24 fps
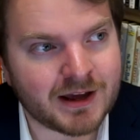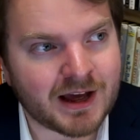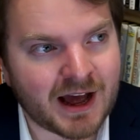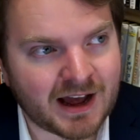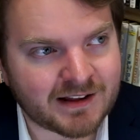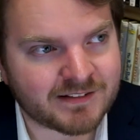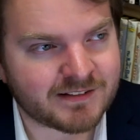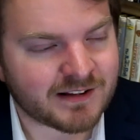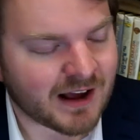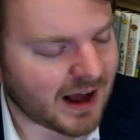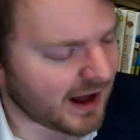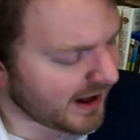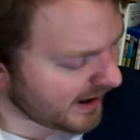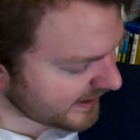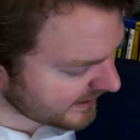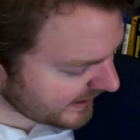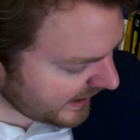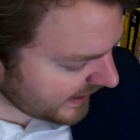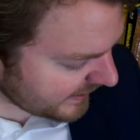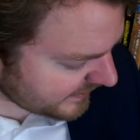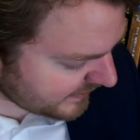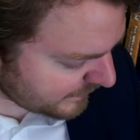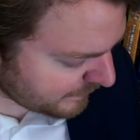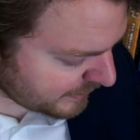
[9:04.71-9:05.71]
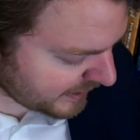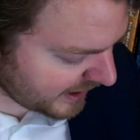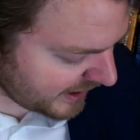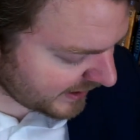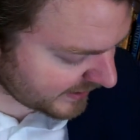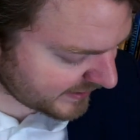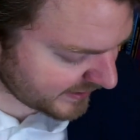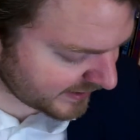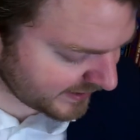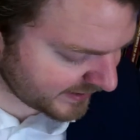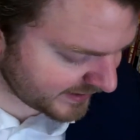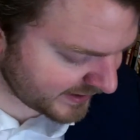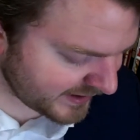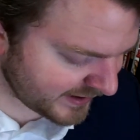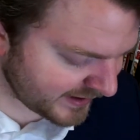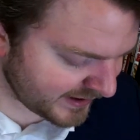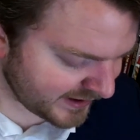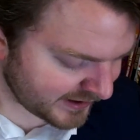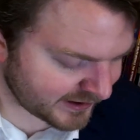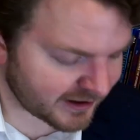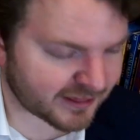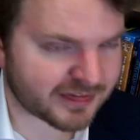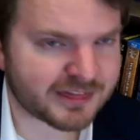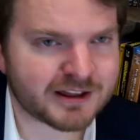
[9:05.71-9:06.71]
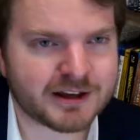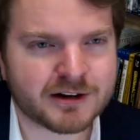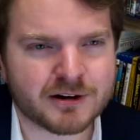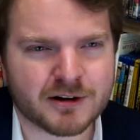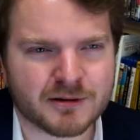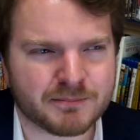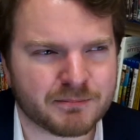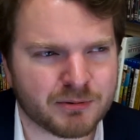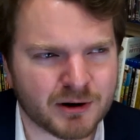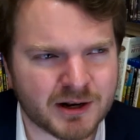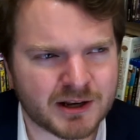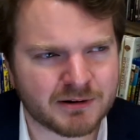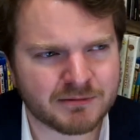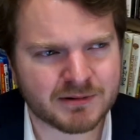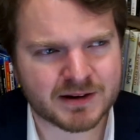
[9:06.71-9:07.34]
I saw Casablanca in a theater pretty